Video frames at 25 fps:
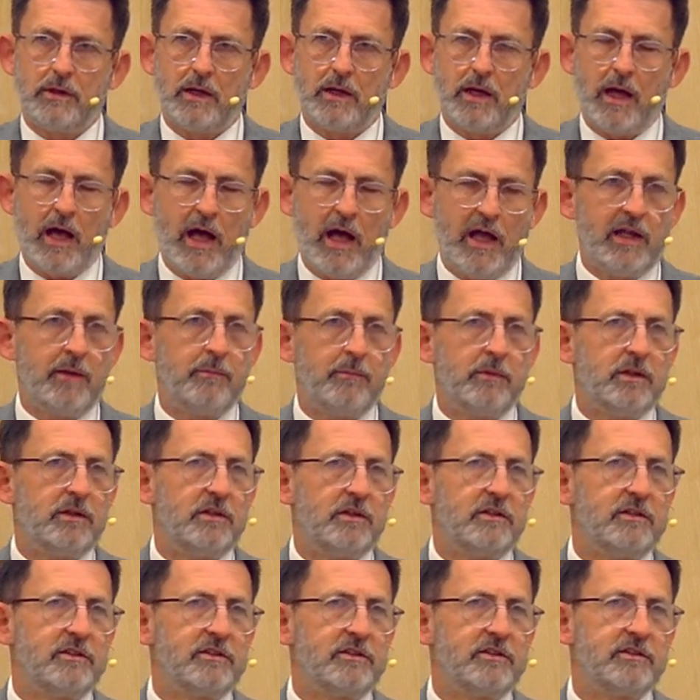
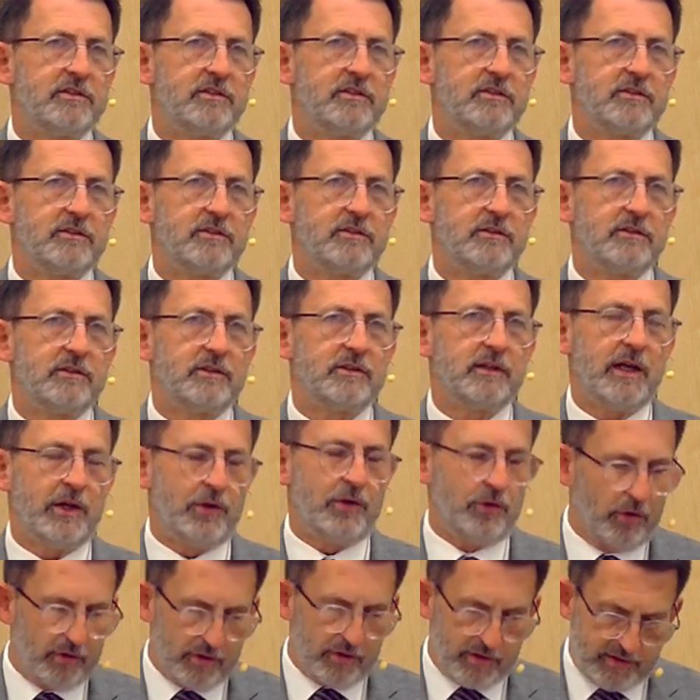animals in
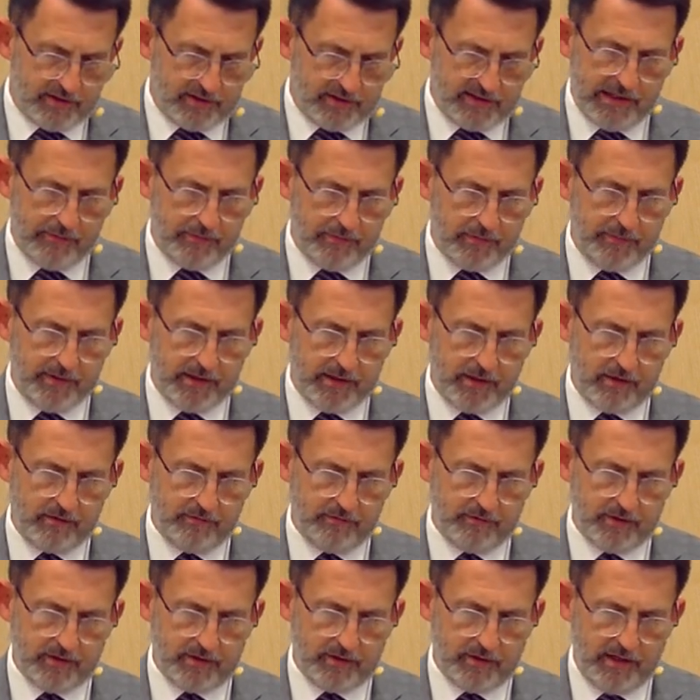order that they would be
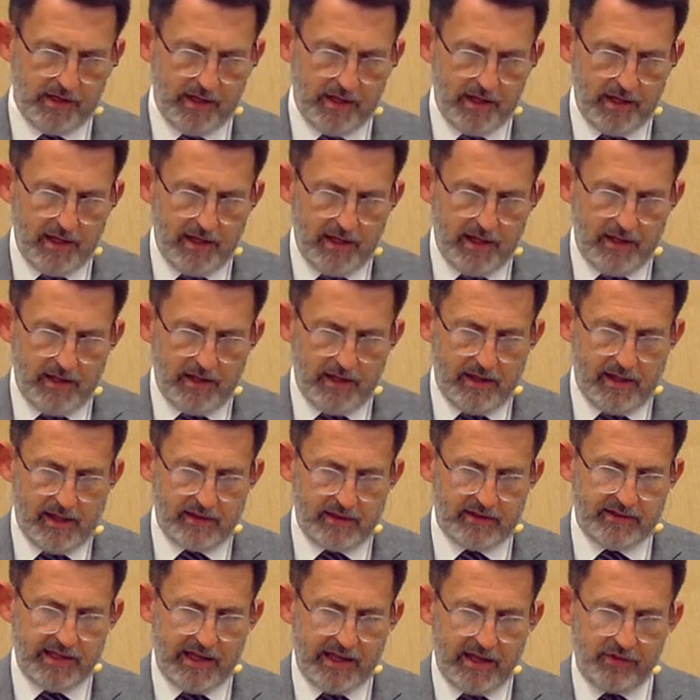covered. A
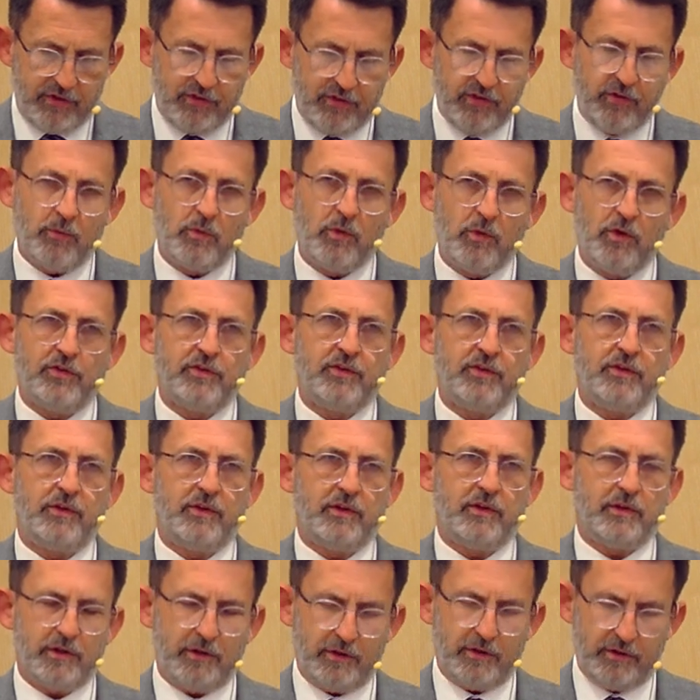death that wasn't
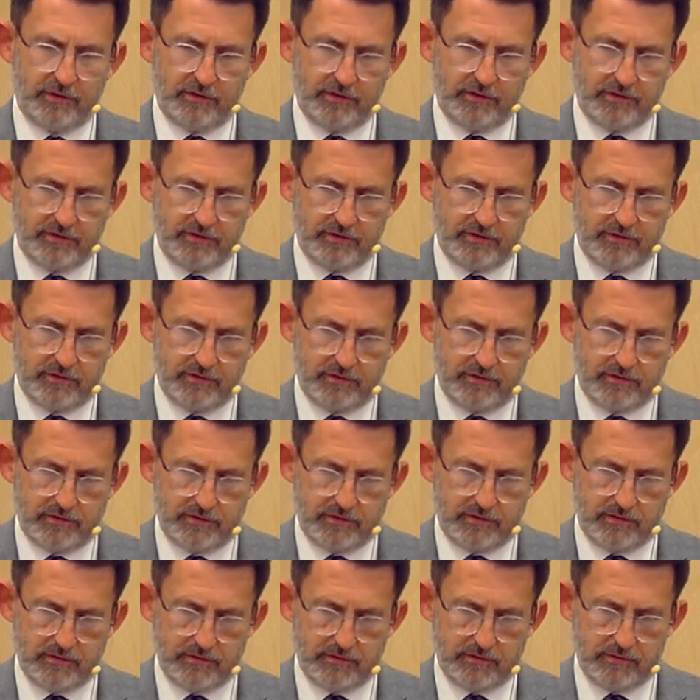theirs.
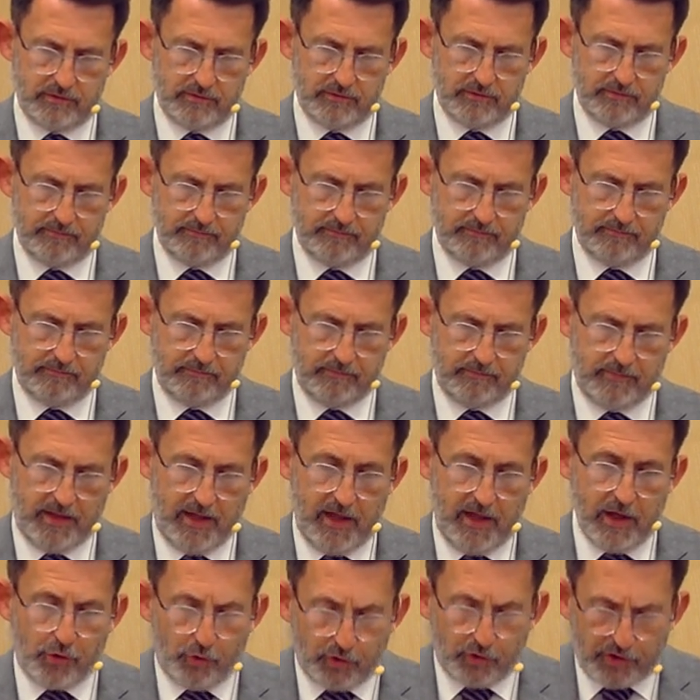
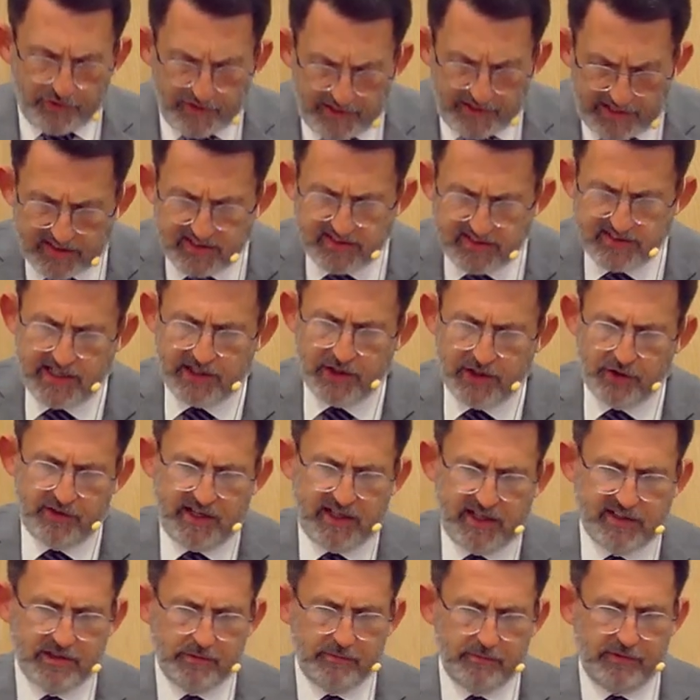Go to the next
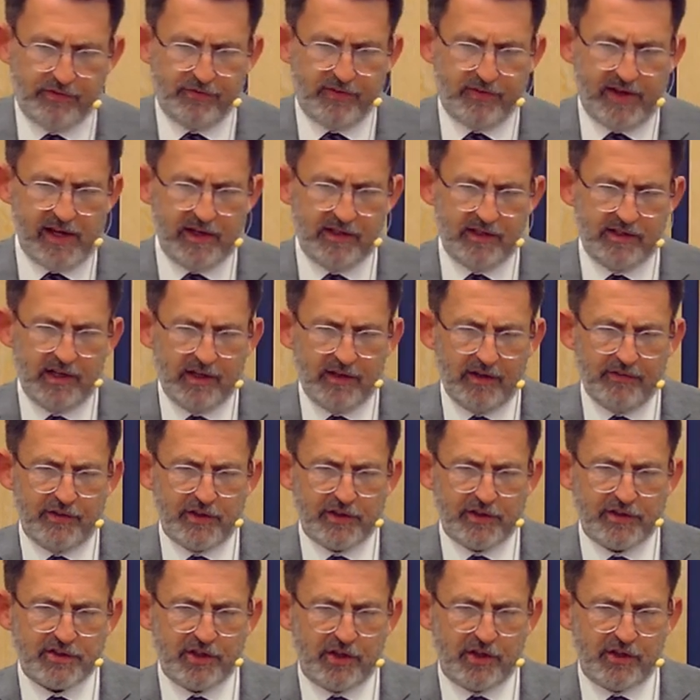generation, we find their
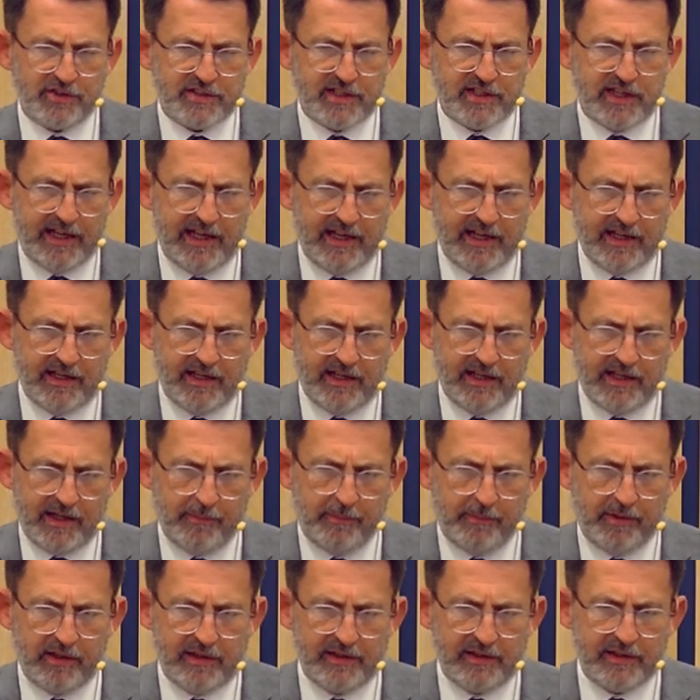sons, Cain and
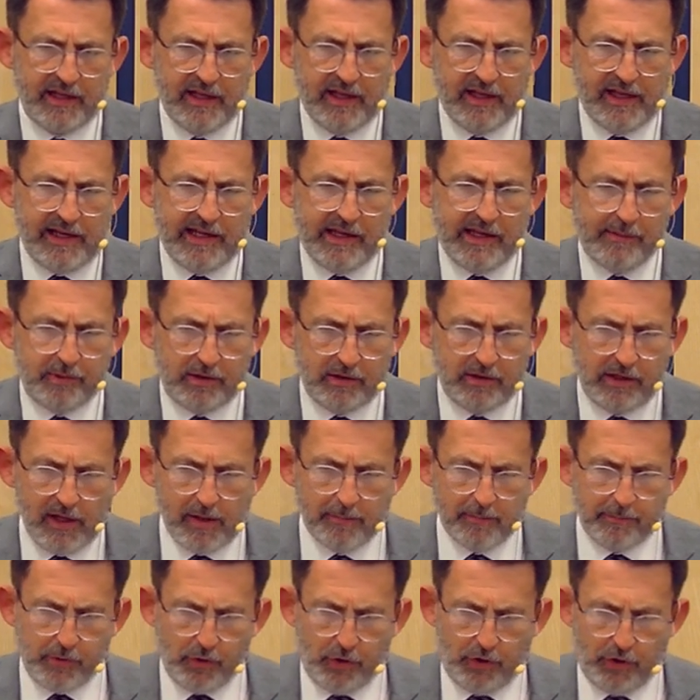Abel, and Abel
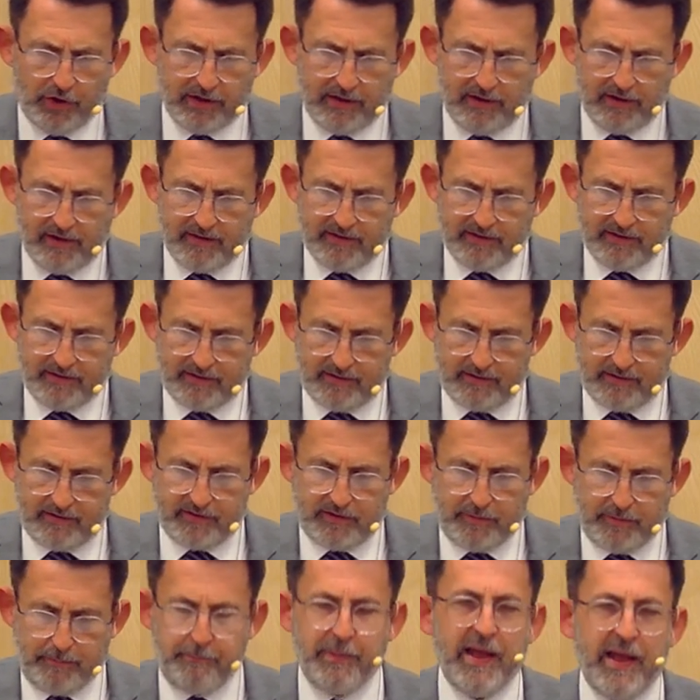brought
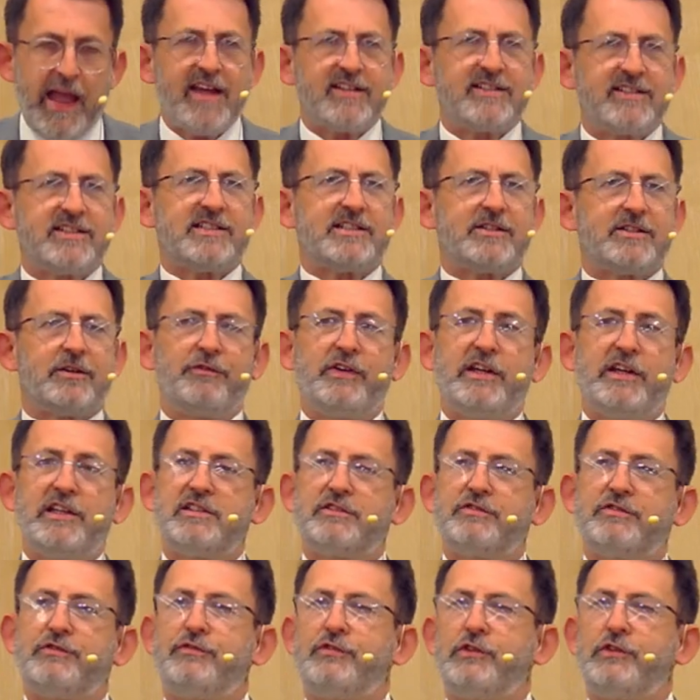the best of
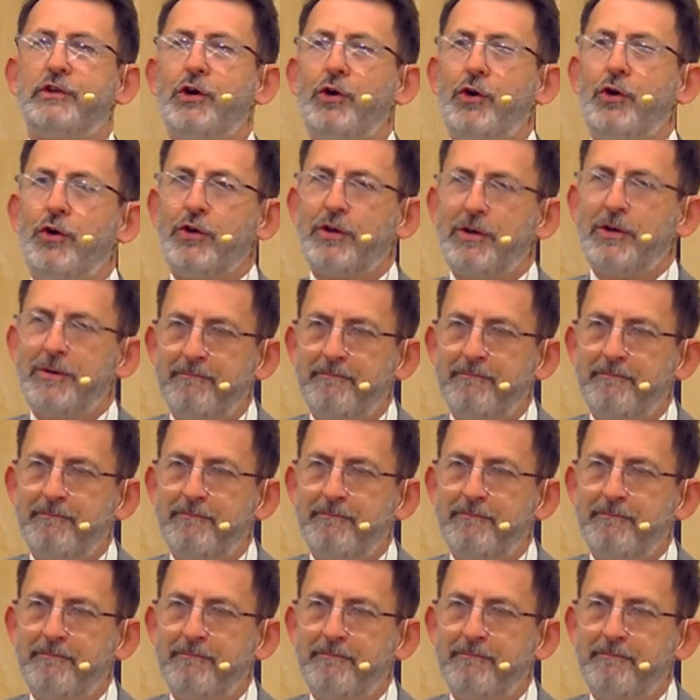his flock